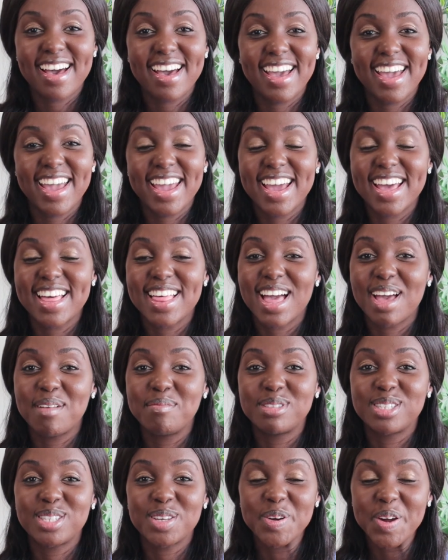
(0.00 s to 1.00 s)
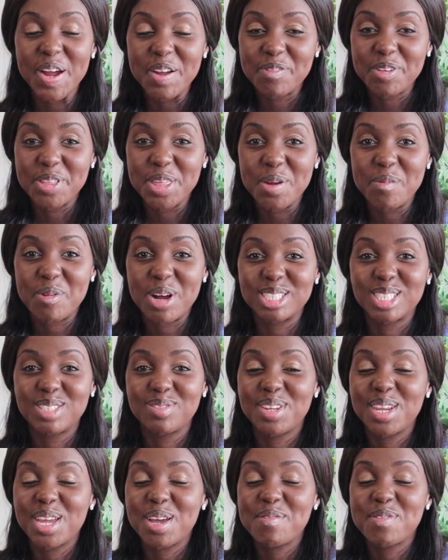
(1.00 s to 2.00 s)
I am so grateful that you
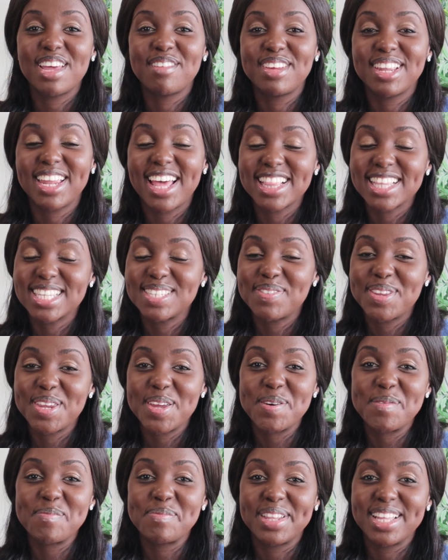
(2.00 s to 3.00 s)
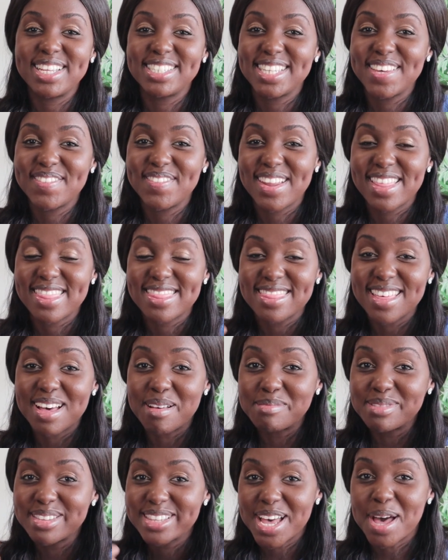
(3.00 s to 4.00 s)
watched the video. If you like this video, please give it a
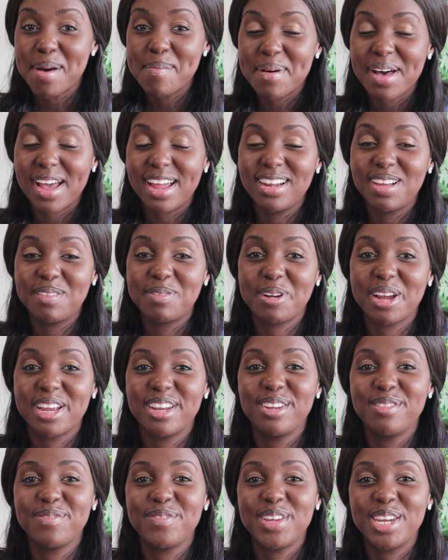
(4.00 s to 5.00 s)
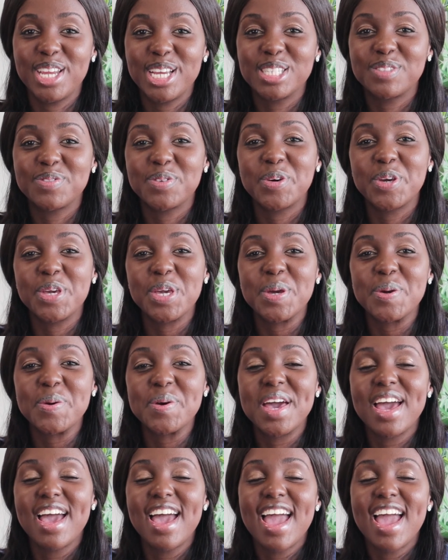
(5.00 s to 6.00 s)
thumbs up. I love creating videos for you